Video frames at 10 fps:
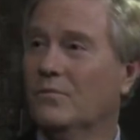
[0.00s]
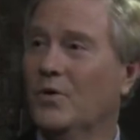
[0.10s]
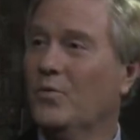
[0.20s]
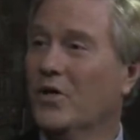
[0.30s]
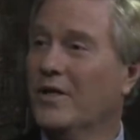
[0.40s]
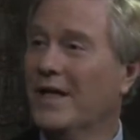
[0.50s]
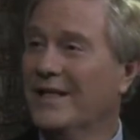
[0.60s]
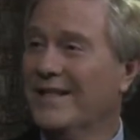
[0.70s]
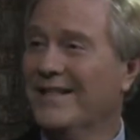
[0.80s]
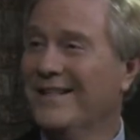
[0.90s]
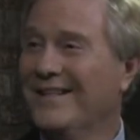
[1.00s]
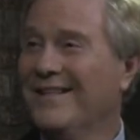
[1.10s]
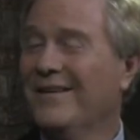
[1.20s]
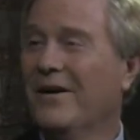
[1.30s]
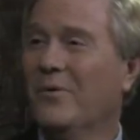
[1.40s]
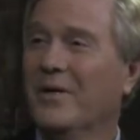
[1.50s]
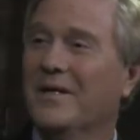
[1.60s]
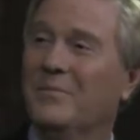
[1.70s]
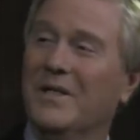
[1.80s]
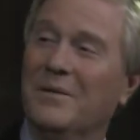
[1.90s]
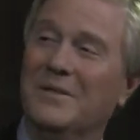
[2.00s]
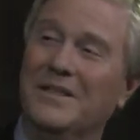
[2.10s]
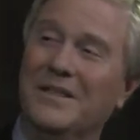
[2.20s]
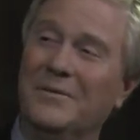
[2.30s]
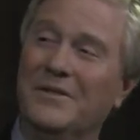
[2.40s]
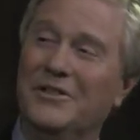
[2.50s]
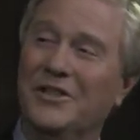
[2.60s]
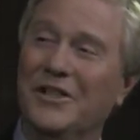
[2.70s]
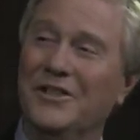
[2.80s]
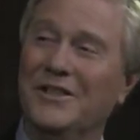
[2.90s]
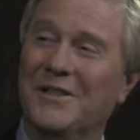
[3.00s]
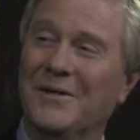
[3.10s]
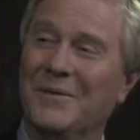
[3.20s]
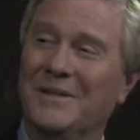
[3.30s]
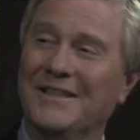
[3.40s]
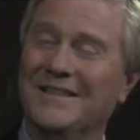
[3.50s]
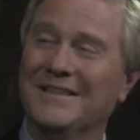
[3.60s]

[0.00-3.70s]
when we're 90, are we going to be able to deal with the changes that are happening?